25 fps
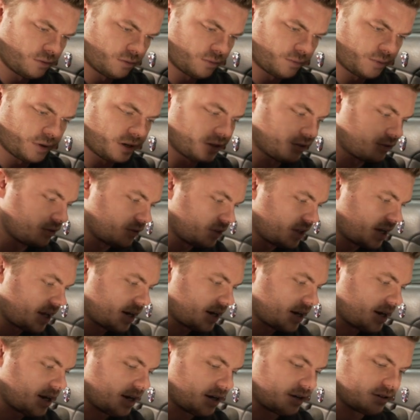We're going to do that
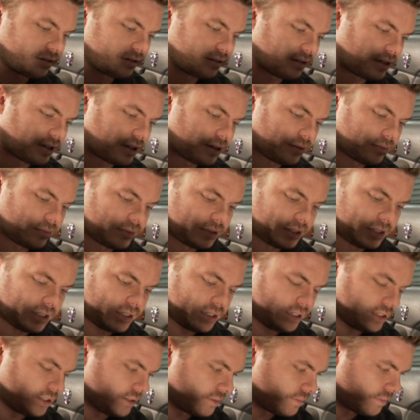now so that
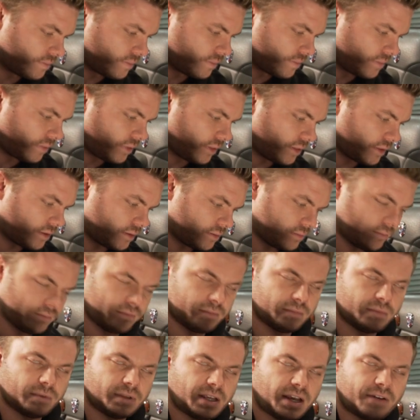we
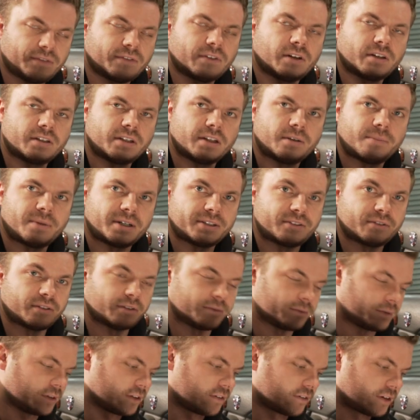have an idea to make sure that
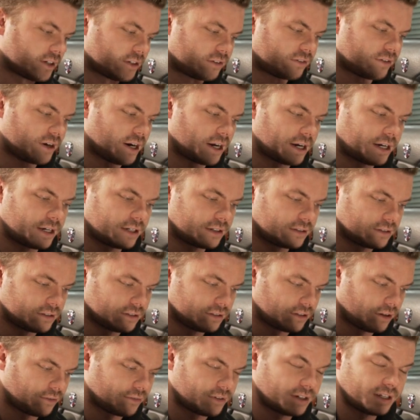we're on the right track.
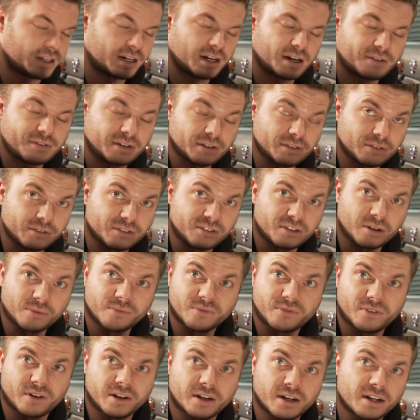Don't want to get halfway through the job
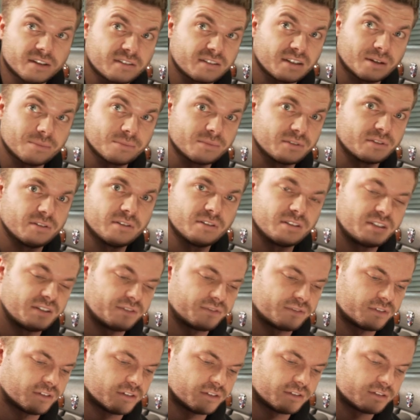and find out something's
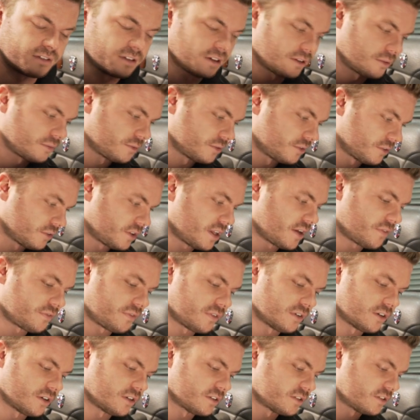different, so we'll do that
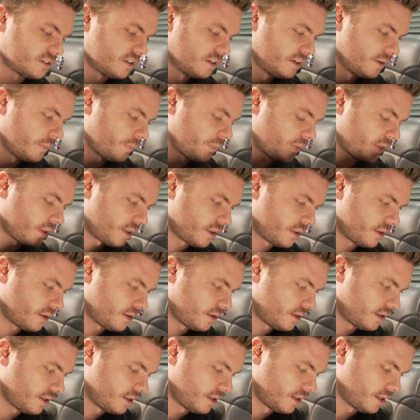first.
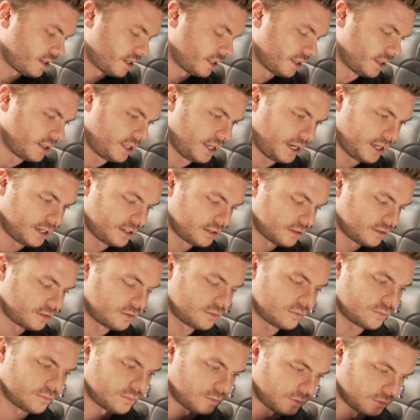And then
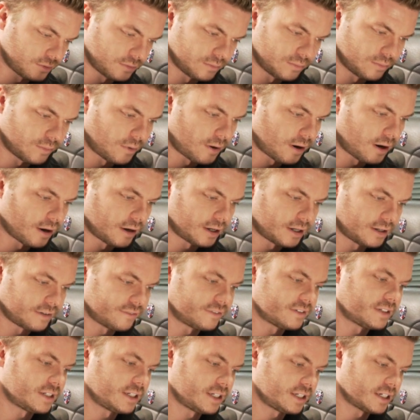we'll wire
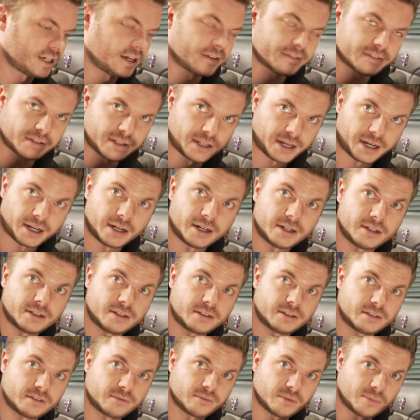everything in after that.
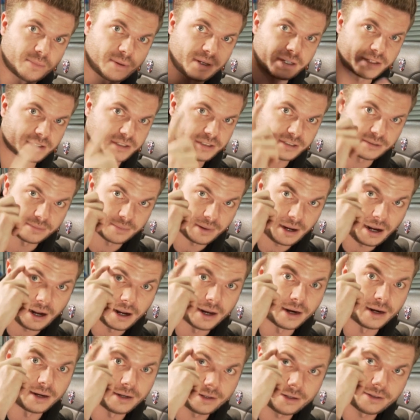We're being
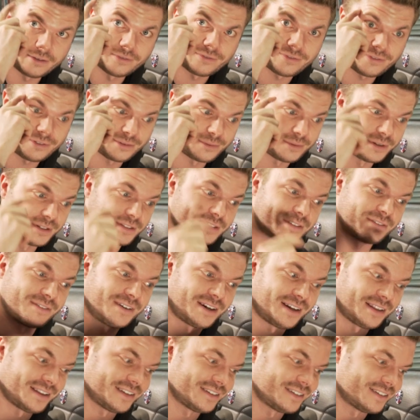smart for once,
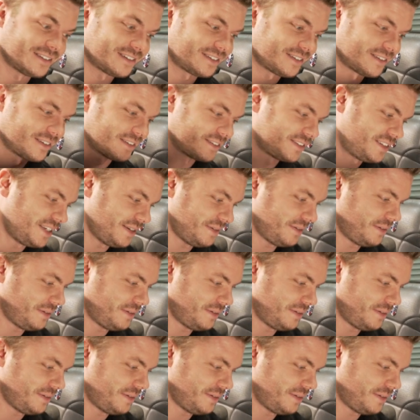rather than just going...